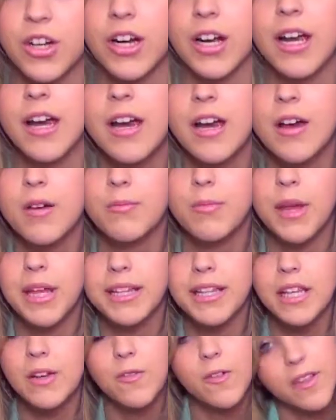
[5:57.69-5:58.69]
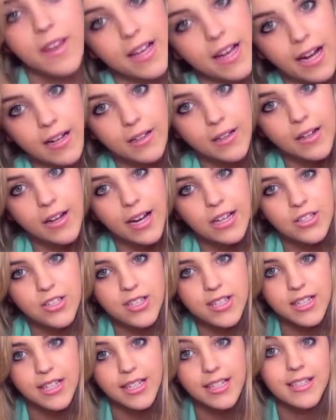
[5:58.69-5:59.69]
shirt, mainly for the color. I
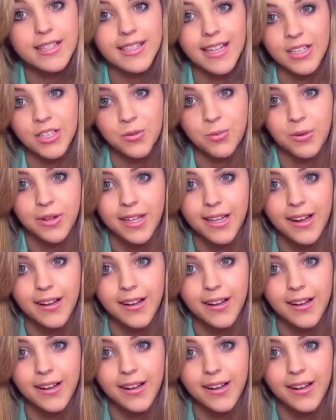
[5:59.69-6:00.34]
just think it's such a pretty